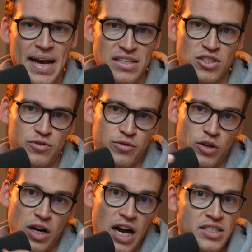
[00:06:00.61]
best
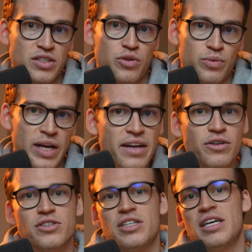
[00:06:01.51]
for us, the
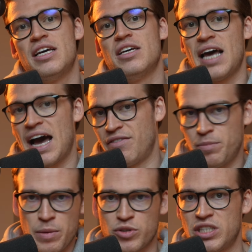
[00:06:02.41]
creators,
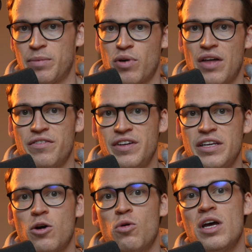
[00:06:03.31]
having people skip around the
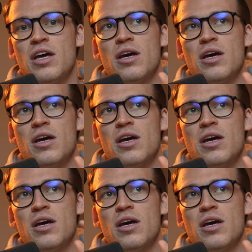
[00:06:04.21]
video,